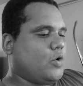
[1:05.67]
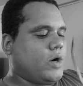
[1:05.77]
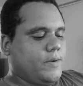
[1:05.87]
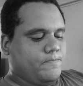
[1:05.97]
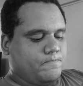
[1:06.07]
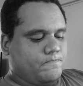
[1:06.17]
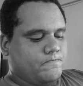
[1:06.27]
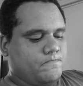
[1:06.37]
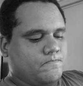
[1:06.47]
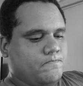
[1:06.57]
You know what?
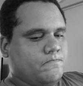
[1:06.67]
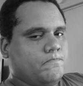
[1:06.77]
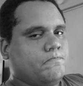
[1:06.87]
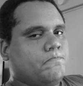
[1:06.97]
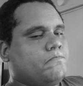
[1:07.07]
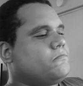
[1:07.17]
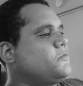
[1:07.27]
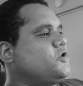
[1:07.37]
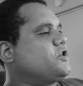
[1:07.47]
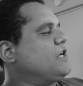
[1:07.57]

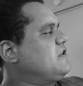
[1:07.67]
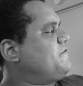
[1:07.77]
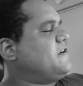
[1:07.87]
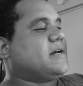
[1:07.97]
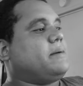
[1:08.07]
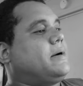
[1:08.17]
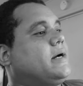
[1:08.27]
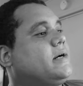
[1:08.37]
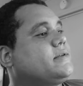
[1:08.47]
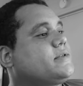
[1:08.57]
Just get the fuck
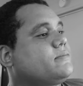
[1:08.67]
out of my